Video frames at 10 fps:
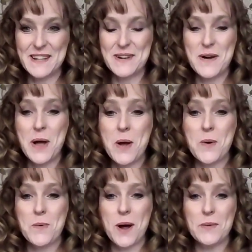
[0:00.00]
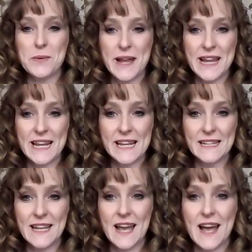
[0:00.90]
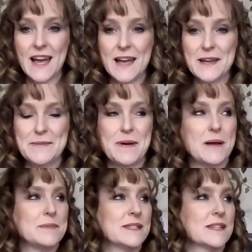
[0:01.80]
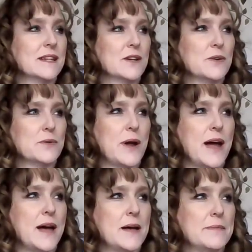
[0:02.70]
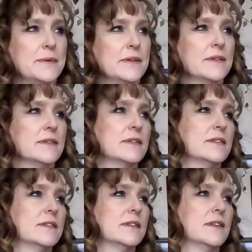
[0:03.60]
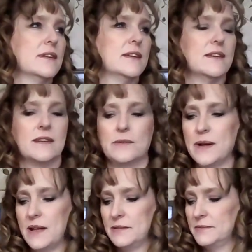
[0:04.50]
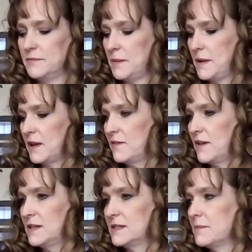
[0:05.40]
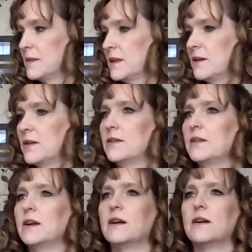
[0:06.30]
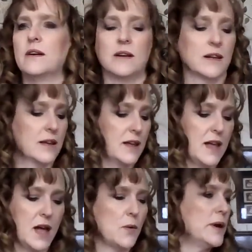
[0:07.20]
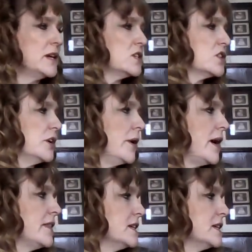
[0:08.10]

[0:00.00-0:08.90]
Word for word: so while we're waiting, um, I'm just gonna go grab, well, maybe I can find something around here. I wanted to show you how